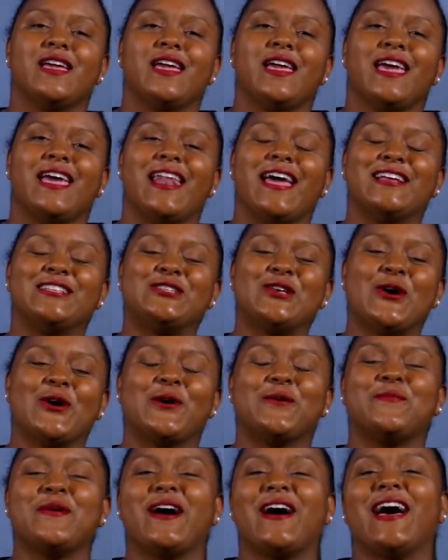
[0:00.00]
And I talk
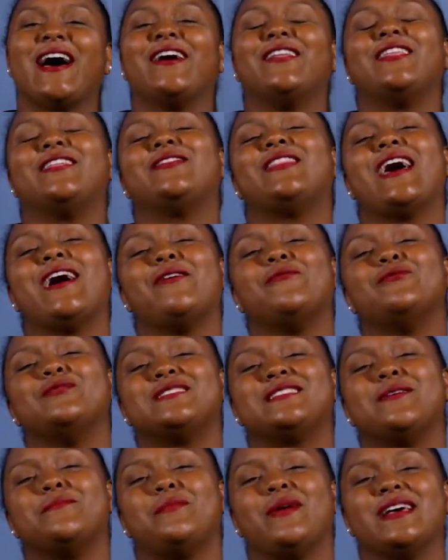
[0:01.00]
about how that was
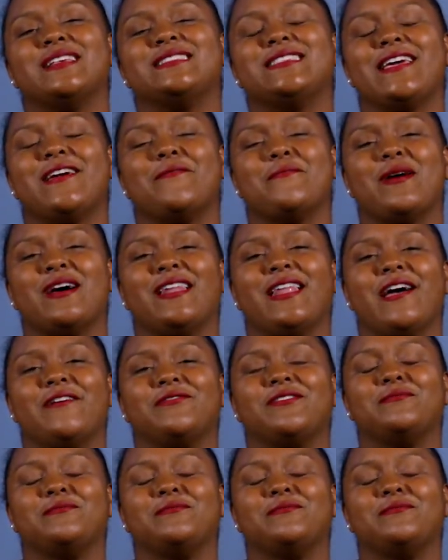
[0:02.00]
the best day of my life